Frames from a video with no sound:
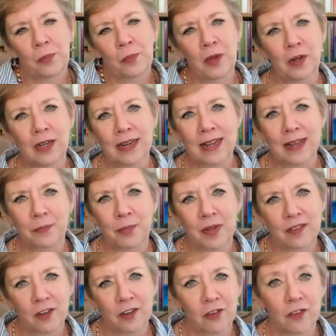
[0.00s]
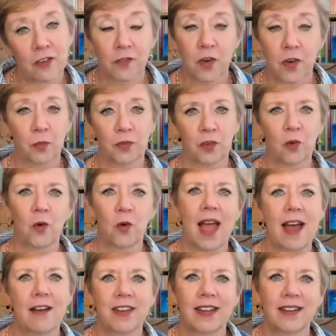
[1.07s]
community in positions of homeschool
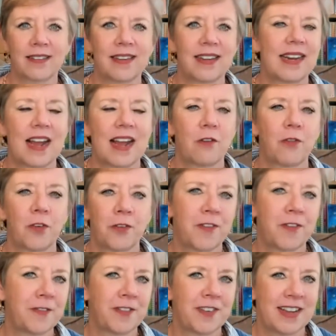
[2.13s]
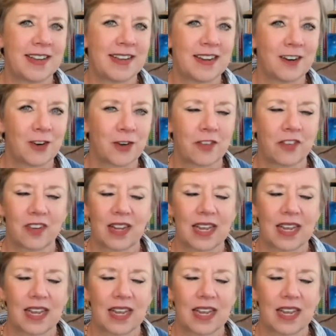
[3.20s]
advocacy now for 15 years.